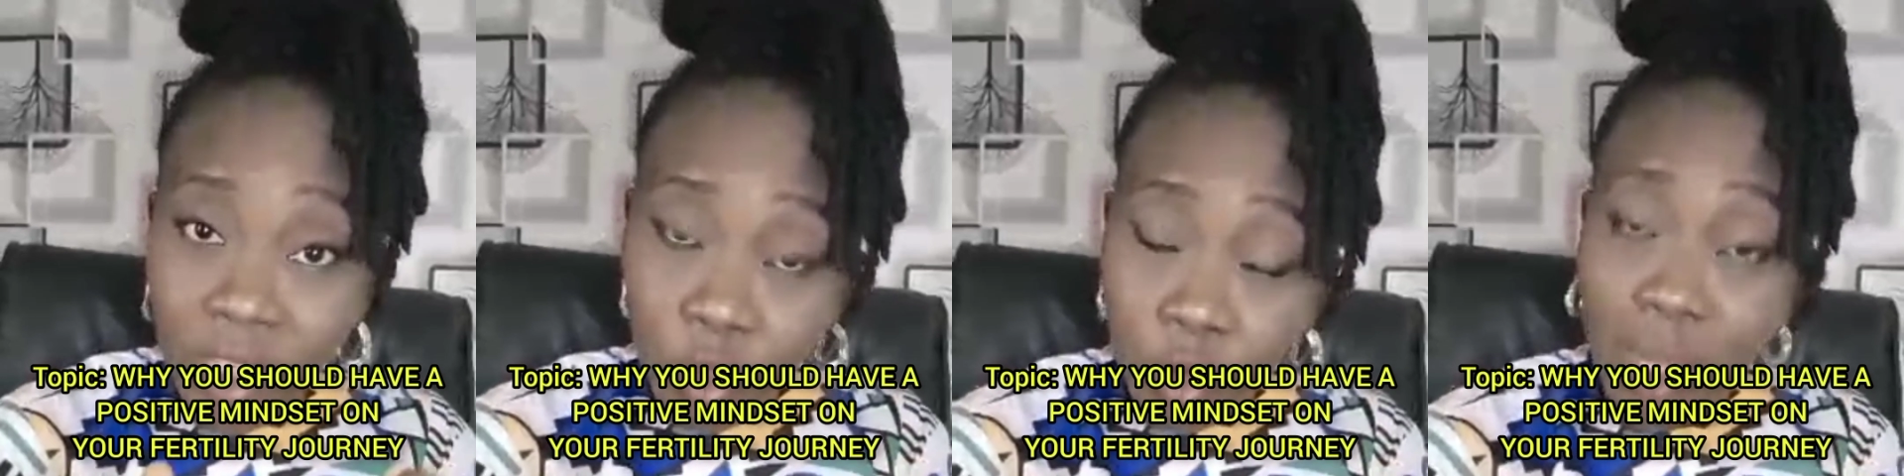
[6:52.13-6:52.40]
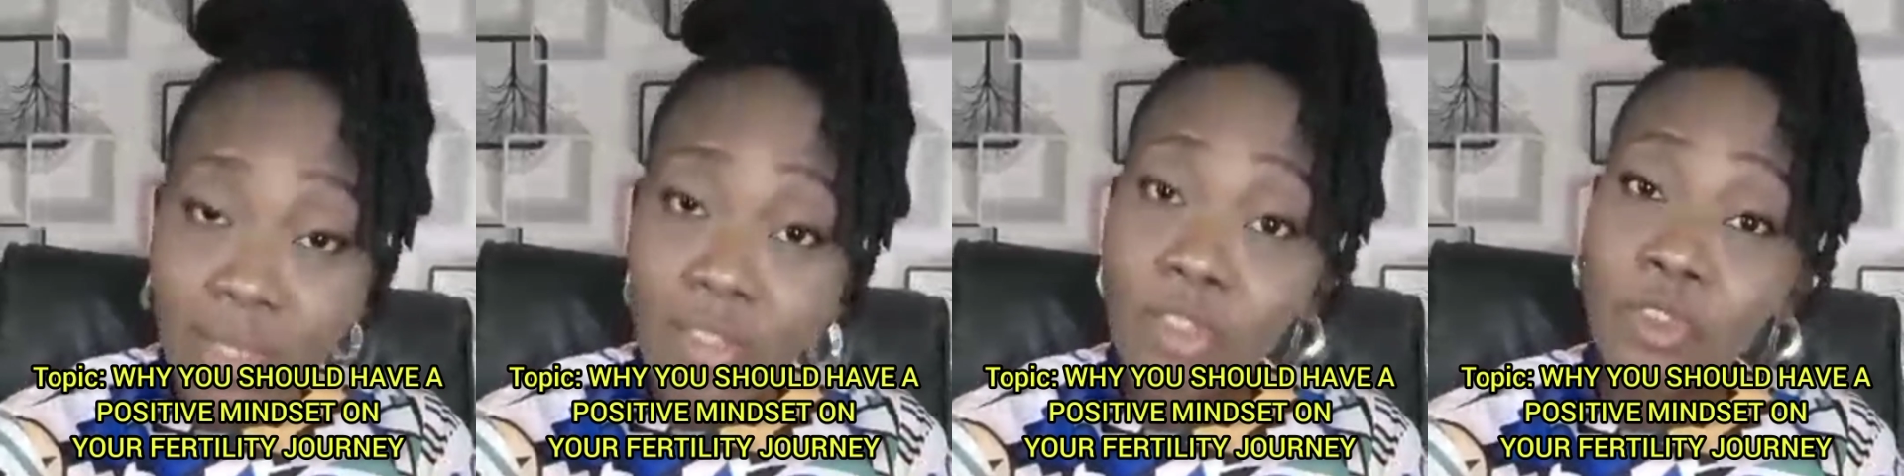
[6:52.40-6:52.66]

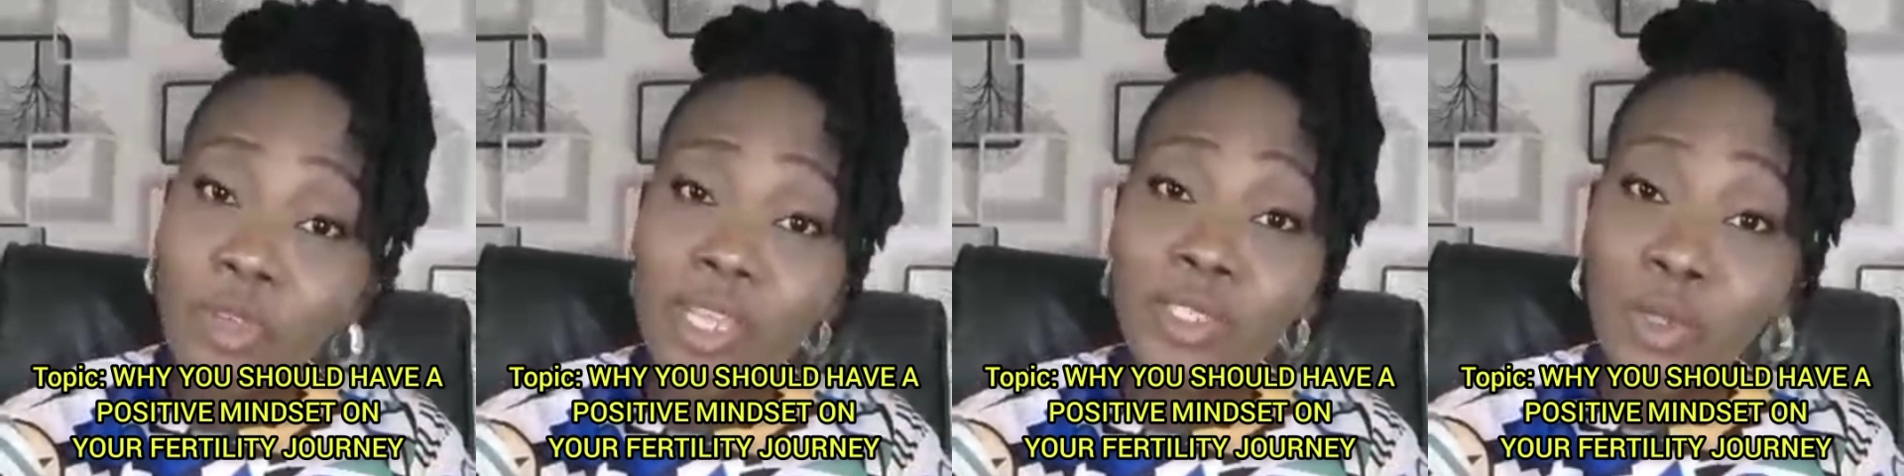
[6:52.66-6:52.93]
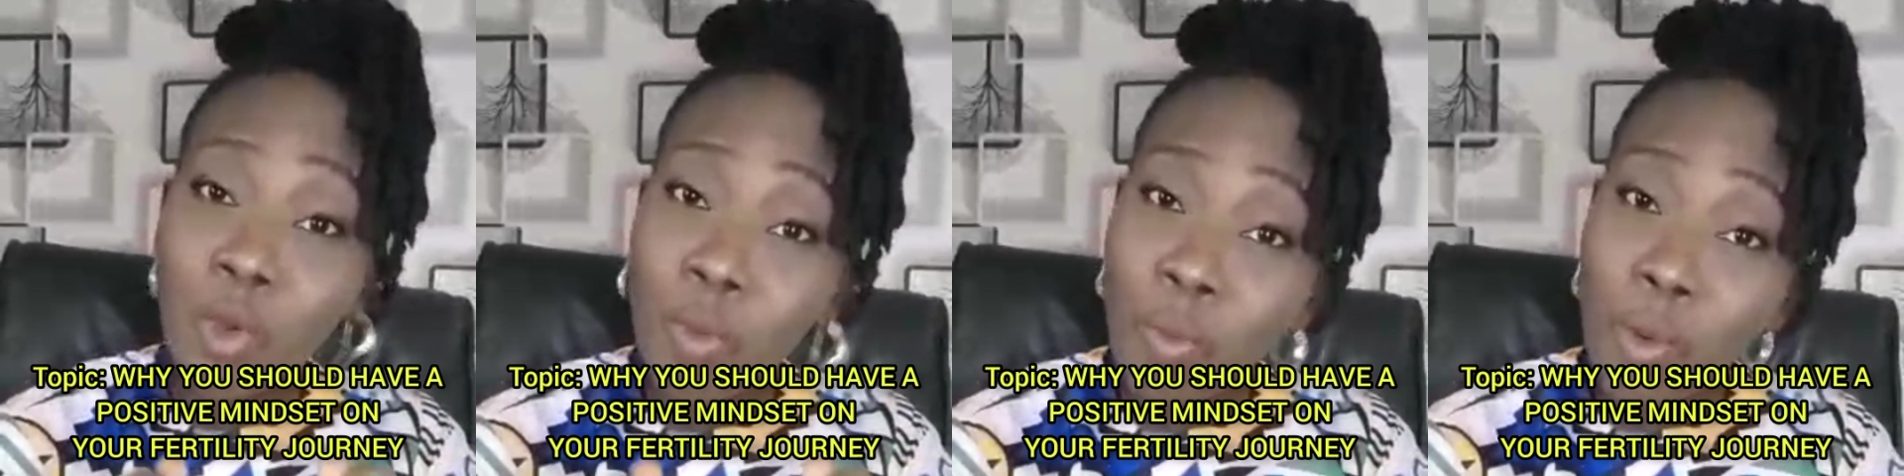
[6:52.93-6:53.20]
actual
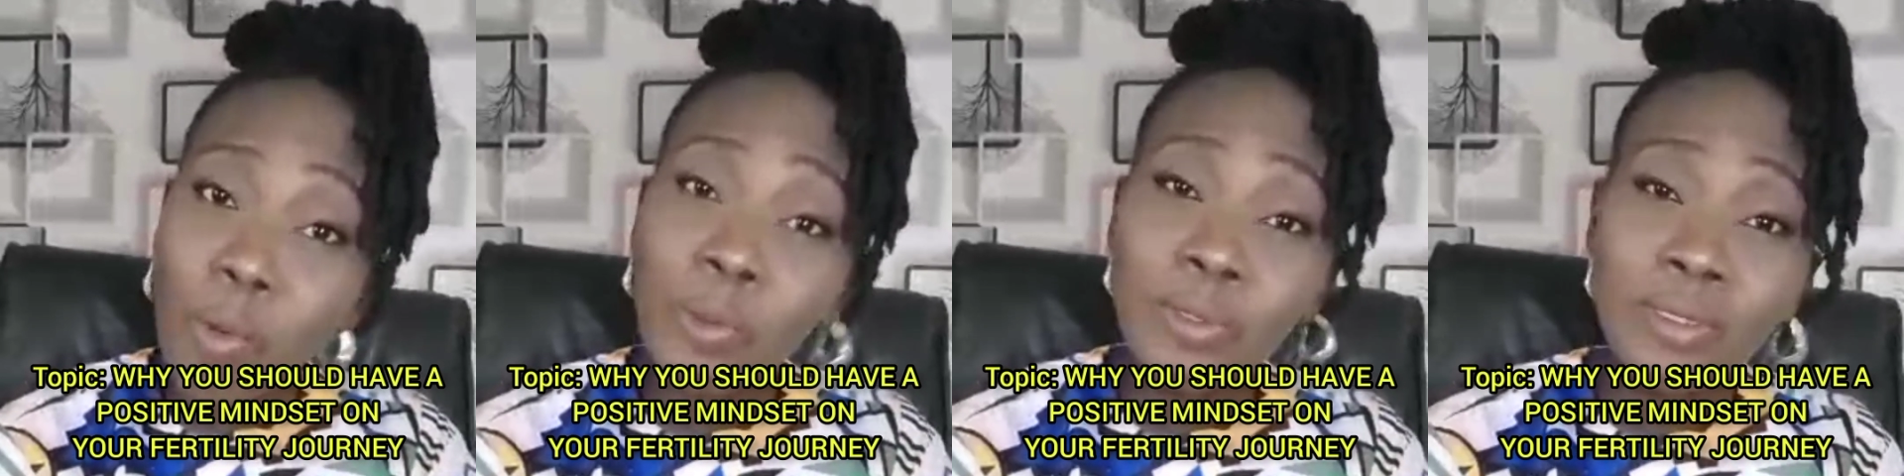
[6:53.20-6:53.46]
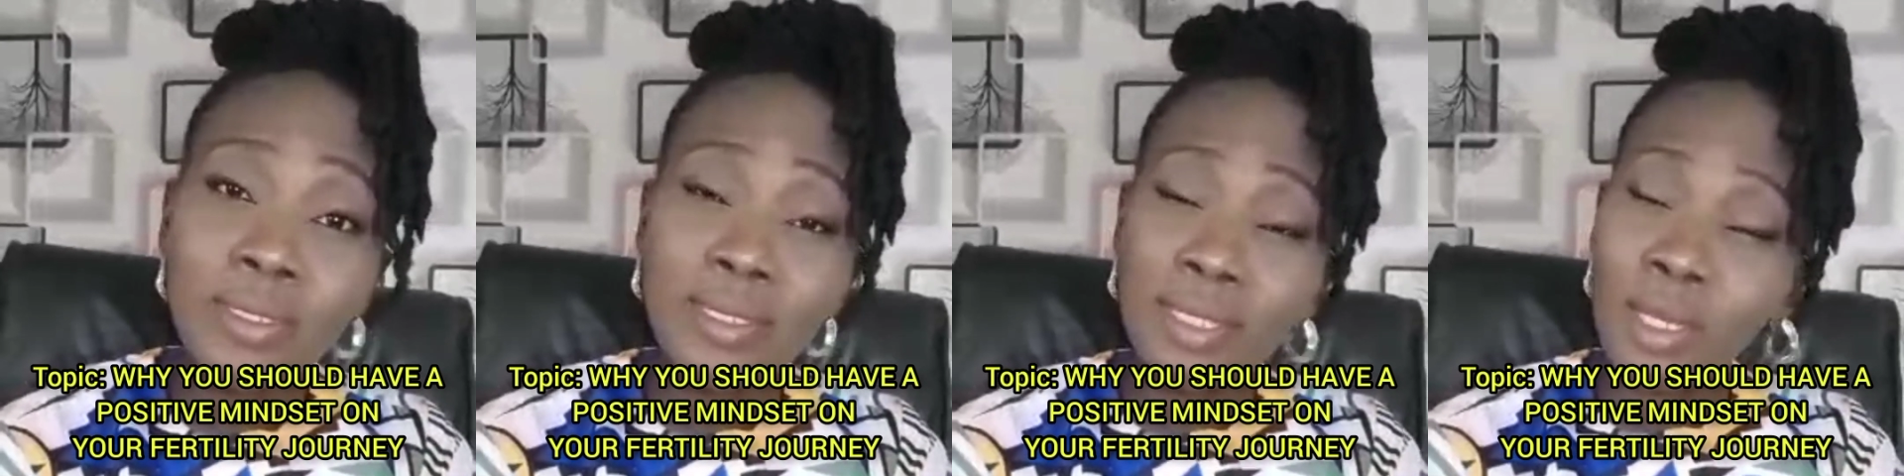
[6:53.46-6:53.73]
stress
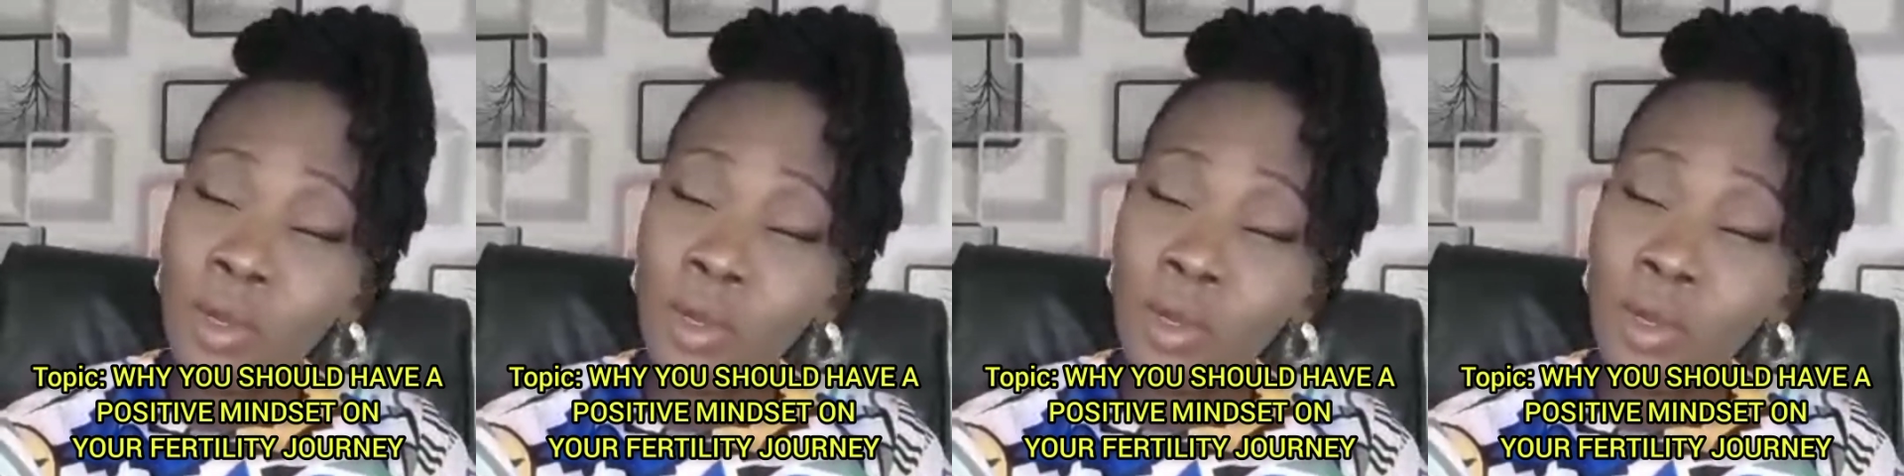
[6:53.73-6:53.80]
hormones,